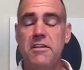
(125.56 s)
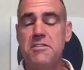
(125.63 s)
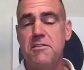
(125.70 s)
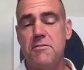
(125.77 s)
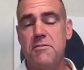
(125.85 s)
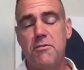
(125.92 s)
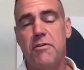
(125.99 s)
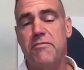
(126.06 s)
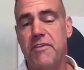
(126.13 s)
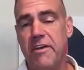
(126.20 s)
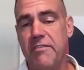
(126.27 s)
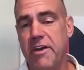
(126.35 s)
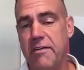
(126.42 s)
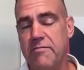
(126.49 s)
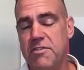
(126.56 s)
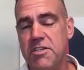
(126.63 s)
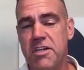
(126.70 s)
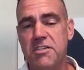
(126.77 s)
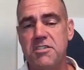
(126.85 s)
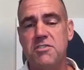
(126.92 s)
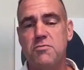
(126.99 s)
leads to 35
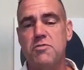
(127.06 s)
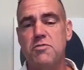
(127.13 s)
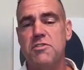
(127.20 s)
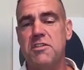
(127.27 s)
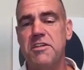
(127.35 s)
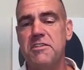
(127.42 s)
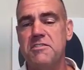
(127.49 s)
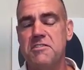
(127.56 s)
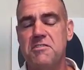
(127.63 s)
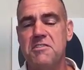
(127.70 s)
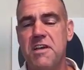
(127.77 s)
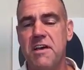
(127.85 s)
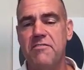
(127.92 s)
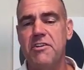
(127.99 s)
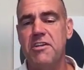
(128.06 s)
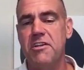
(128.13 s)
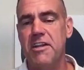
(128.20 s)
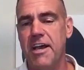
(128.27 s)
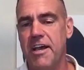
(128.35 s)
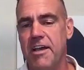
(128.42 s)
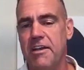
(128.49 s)
conversations, which leads to 7 to
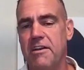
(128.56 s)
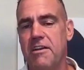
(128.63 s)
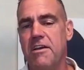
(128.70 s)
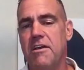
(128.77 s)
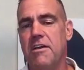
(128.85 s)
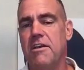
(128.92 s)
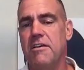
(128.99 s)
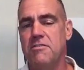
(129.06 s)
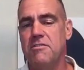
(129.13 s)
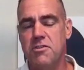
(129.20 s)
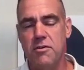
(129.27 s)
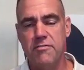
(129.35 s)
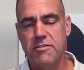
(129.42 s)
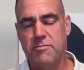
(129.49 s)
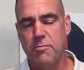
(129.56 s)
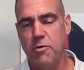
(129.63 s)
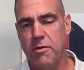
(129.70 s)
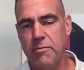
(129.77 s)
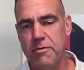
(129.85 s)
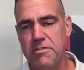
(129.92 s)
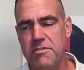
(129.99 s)
9 service
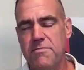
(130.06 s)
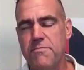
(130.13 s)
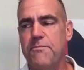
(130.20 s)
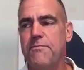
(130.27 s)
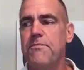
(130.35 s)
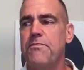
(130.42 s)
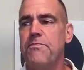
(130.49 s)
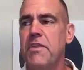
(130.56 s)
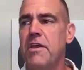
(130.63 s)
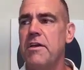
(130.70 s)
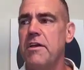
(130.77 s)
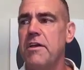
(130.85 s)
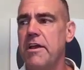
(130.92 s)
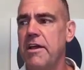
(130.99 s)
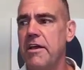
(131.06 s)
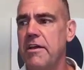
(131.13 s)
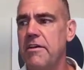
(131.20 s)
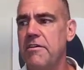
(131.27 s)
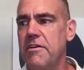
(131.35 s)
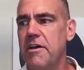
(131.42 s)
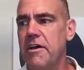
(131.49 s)
appointments.
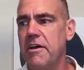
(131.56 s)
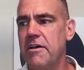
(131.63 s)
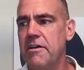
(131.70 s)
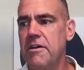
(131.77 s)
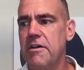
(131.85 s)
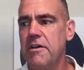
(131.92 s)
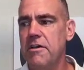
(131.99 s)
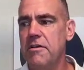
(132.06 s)
And if